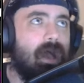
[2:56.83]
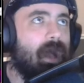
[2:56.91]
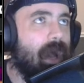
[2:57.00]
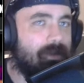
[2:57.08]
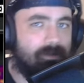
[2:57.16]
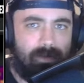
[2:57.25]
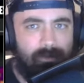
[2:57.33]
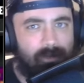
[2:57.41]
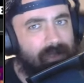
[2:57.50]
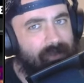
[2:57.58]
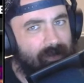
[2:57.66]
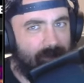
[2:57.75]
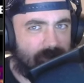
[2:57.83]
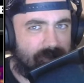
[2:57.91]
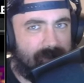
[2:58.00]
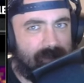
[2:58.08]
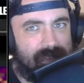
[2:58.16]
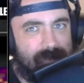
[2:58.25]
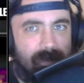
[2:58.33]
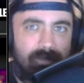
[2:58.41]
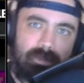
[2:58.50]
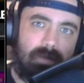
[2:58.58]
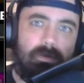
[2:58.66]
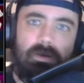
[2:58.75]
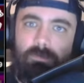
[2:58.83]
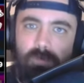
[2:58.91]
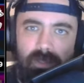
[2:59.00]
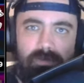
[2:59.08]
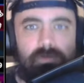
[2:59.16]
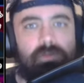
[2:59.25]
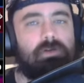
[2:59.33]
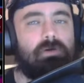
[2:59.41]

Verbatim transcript: I don't know. I would have thought there was a better team out there, but what can you do?